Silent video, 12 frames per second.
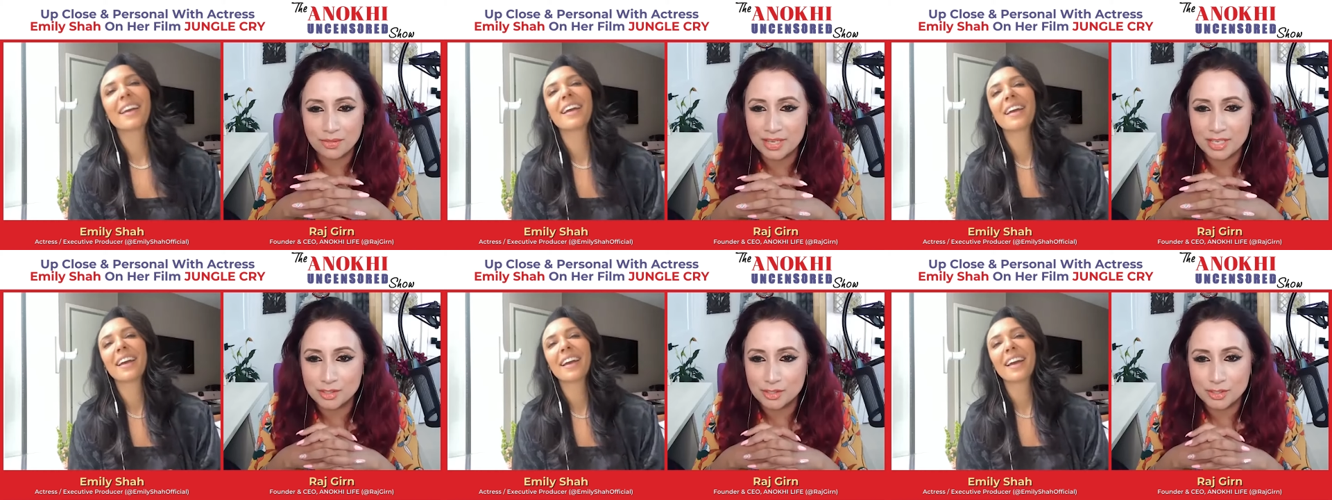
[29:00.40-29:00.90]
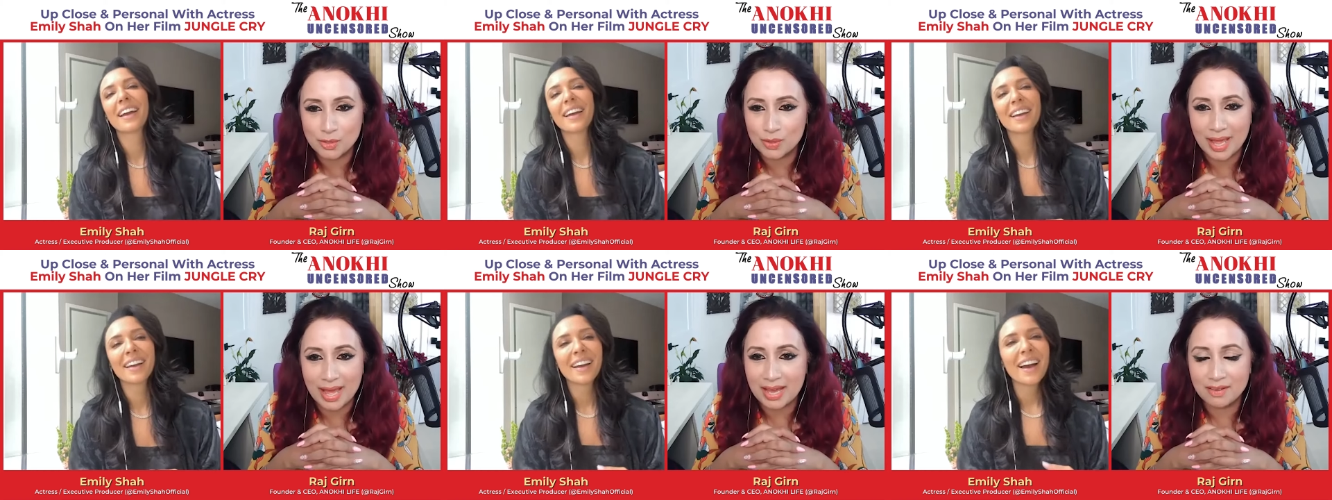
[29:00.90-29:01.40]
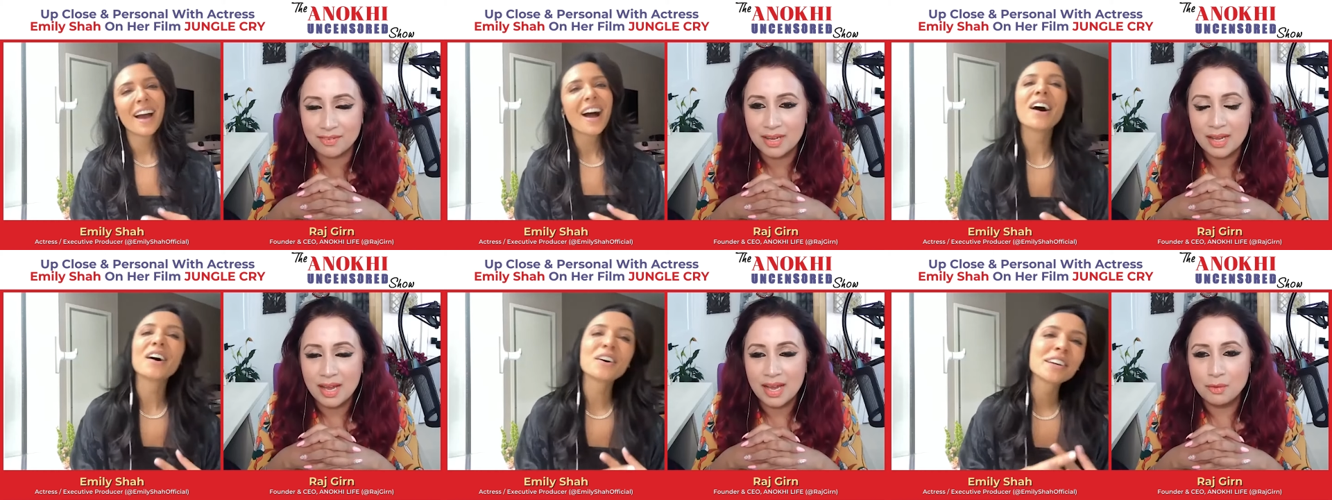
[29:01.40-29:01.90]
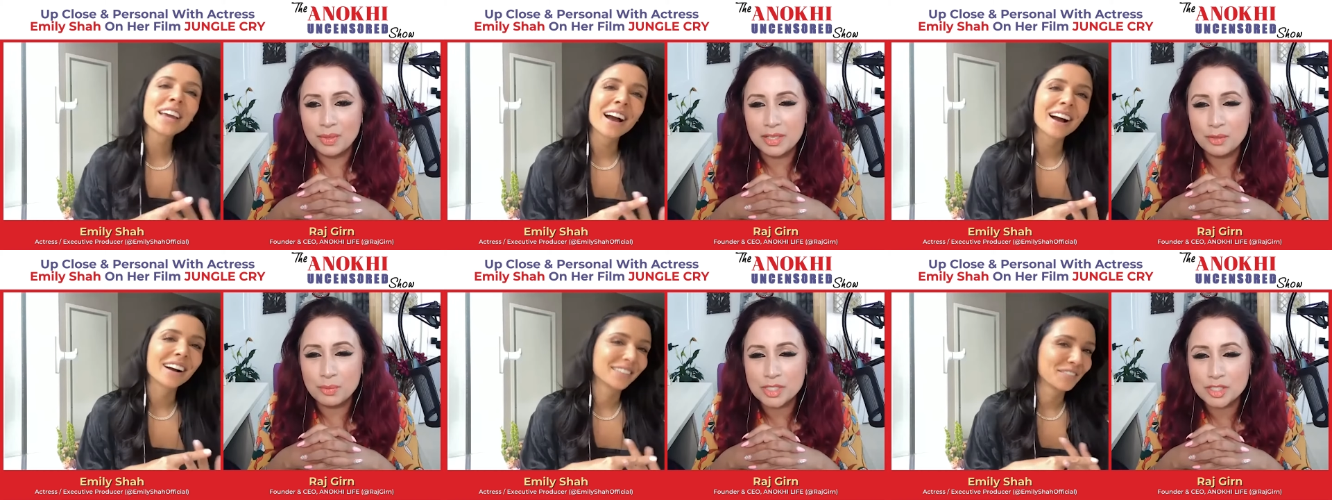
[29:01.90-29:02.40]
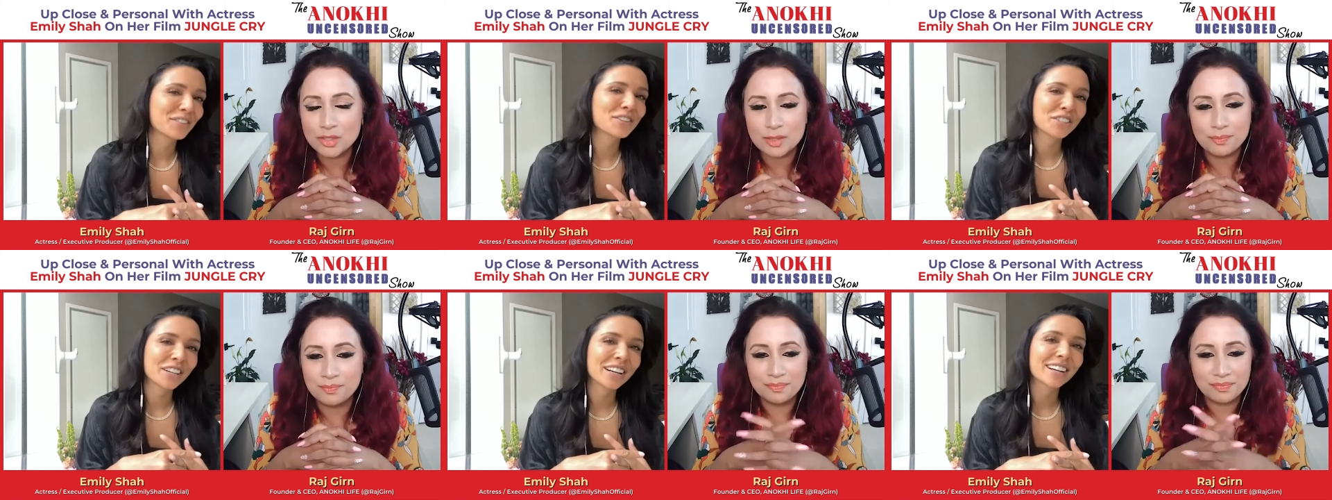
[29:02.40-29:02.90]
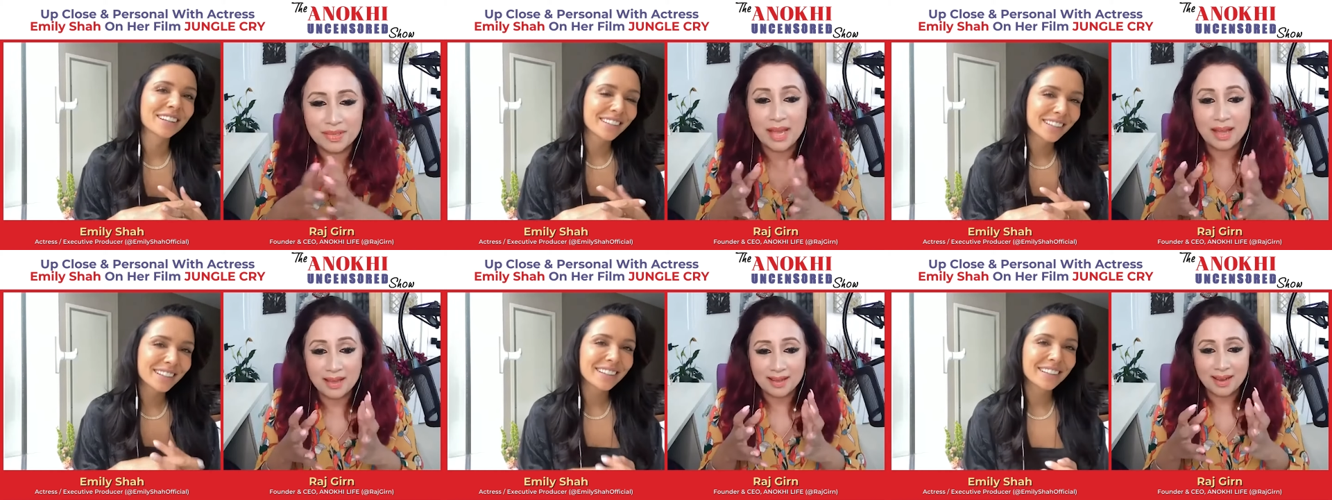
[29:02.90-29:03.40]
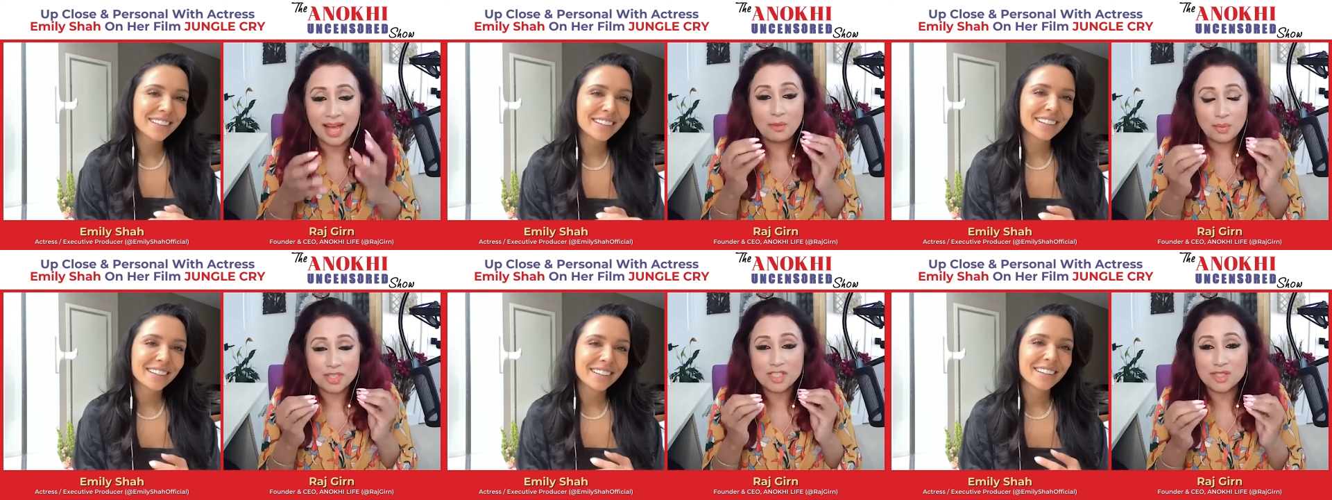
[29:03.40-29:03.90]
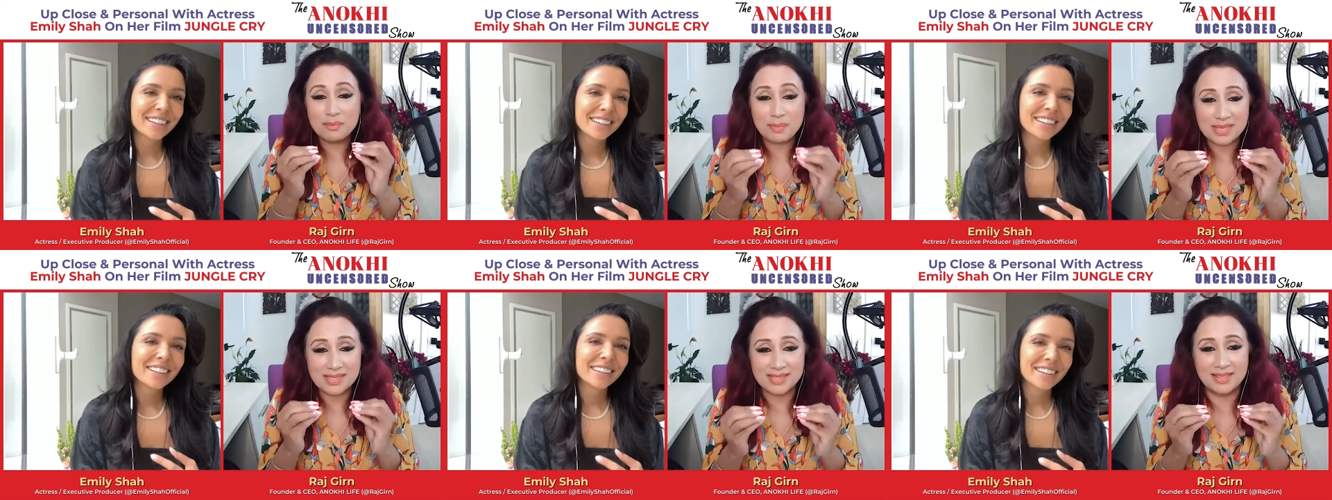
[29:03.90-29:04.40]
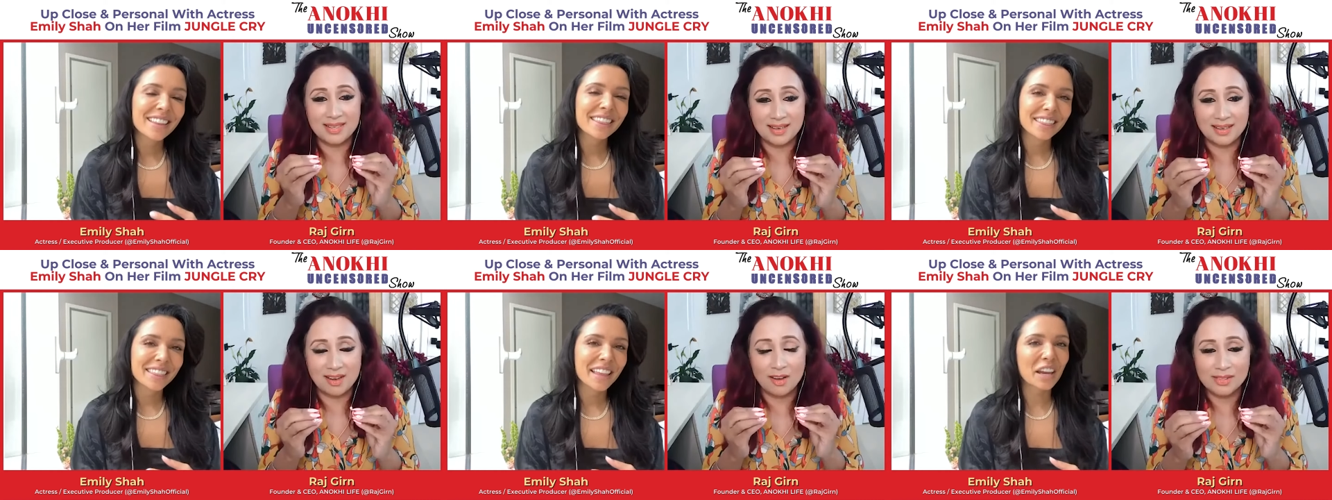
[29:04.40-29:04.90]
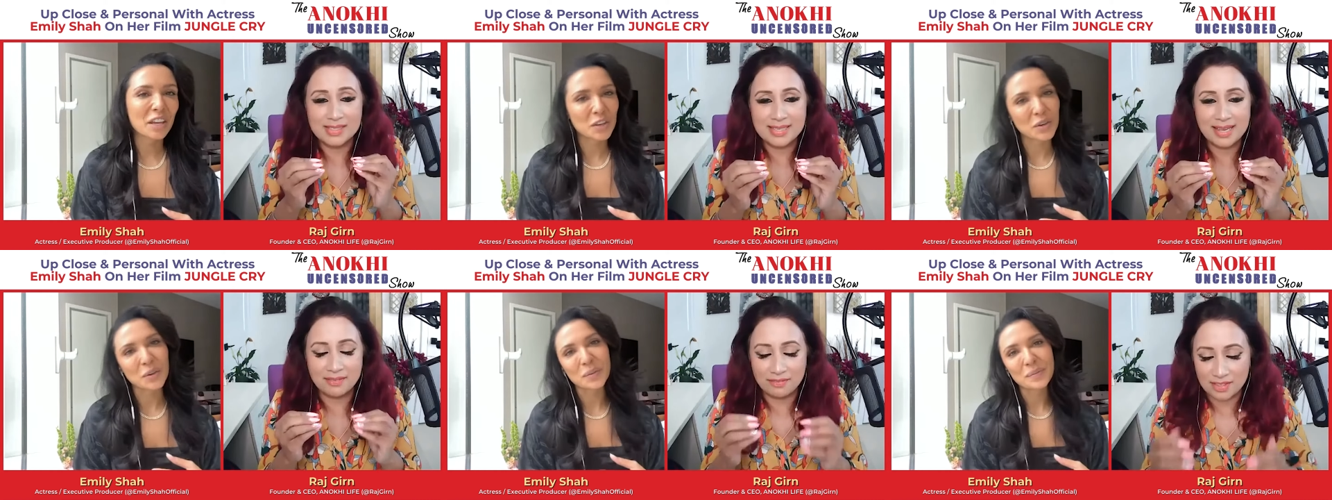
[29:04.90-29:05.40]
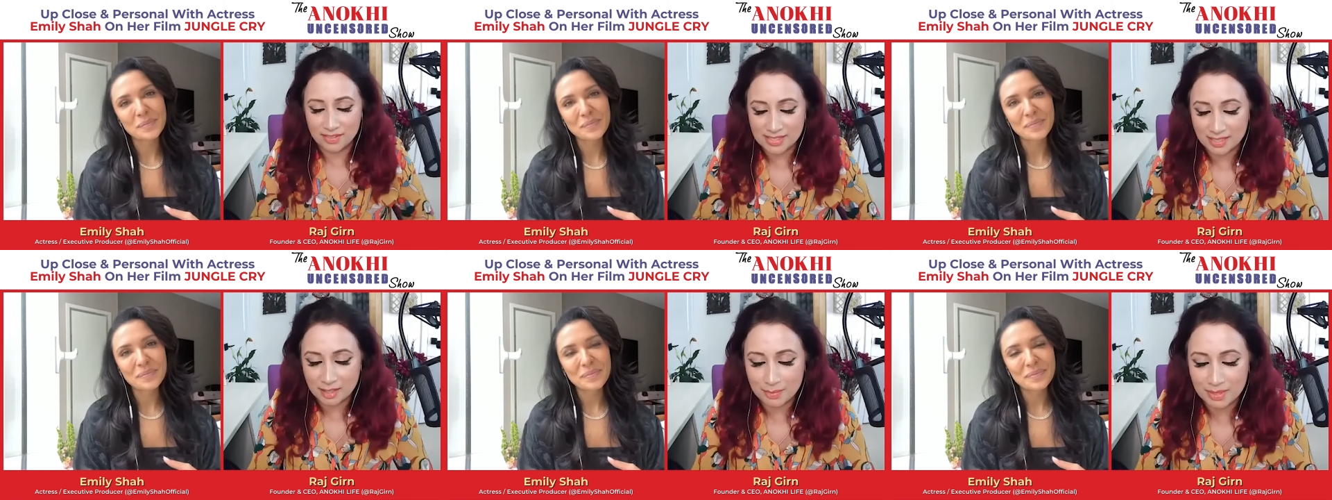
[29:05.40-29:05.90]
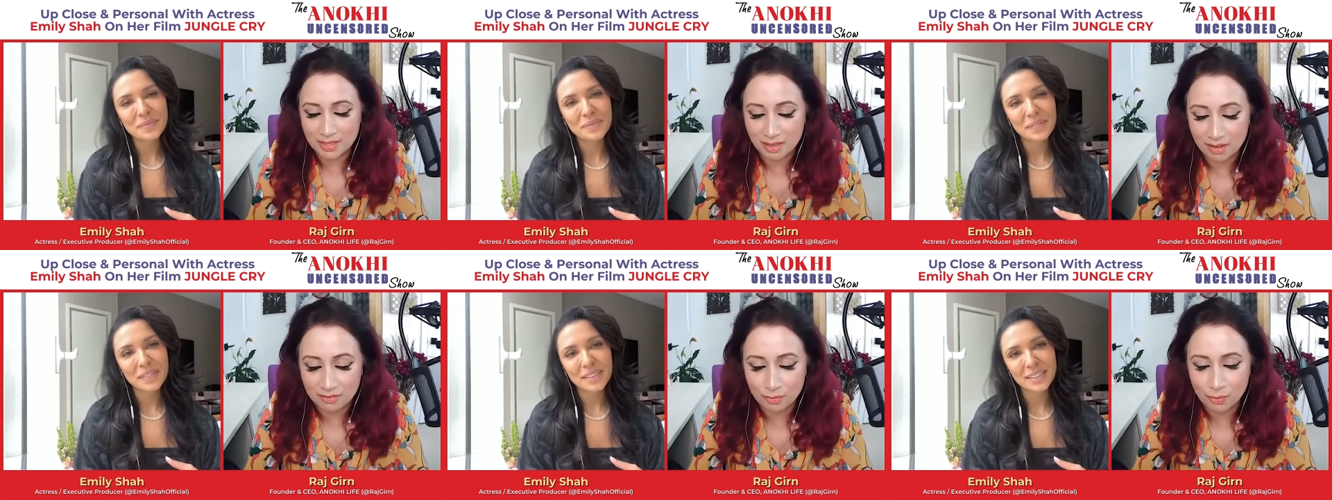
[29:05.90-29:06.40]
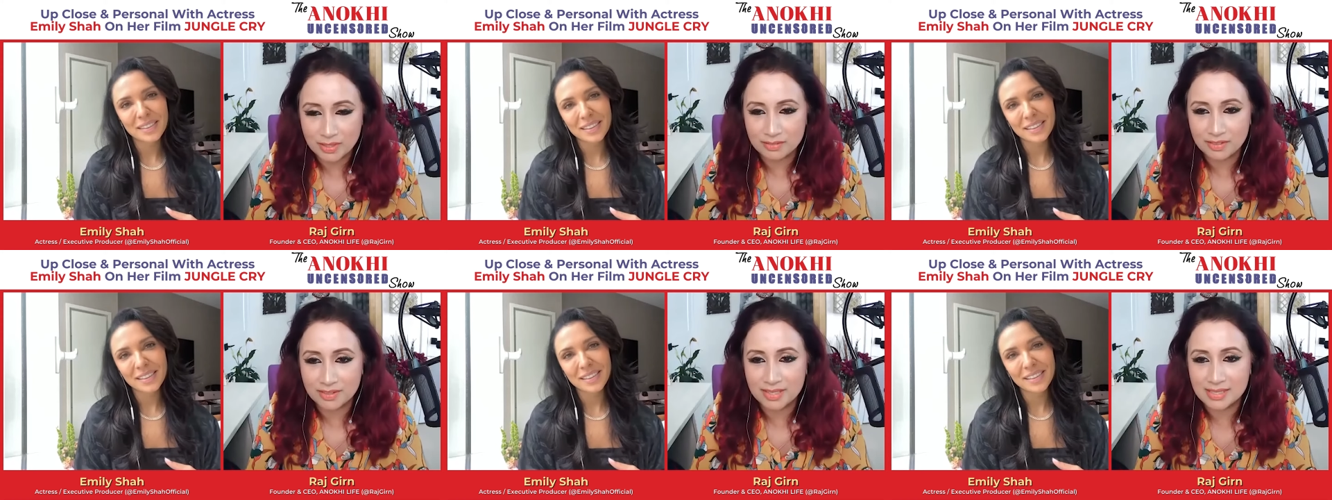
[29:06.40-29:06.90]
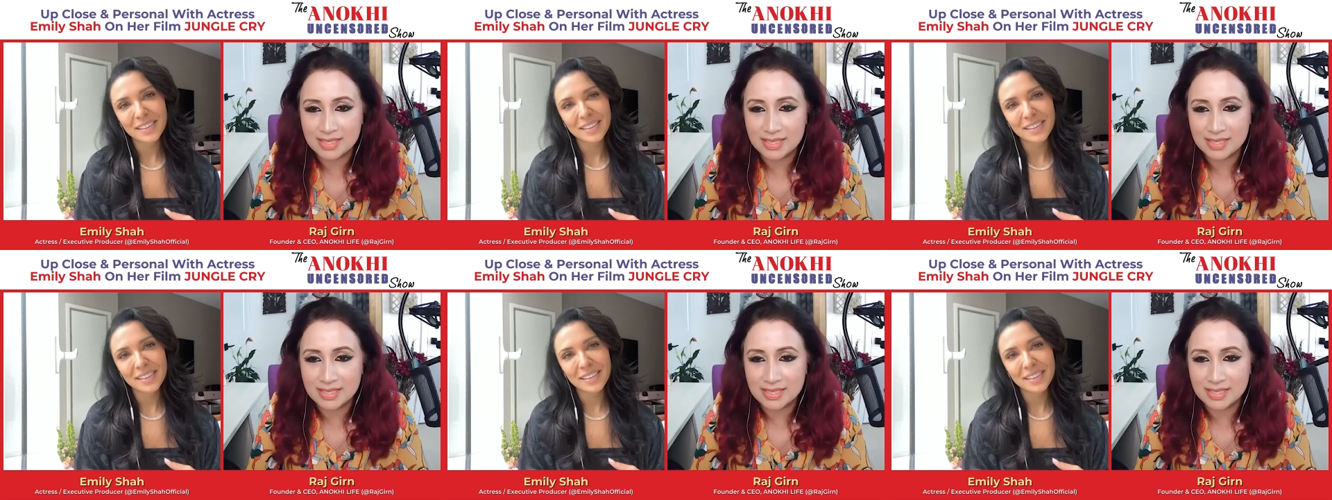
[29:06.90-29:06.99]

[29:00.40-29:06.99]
Speaker 1: Asians all have. oh, yeah, wish you for sure. I wish you the best of luck. Honestly, I feel there's going to be a lot of wonderful things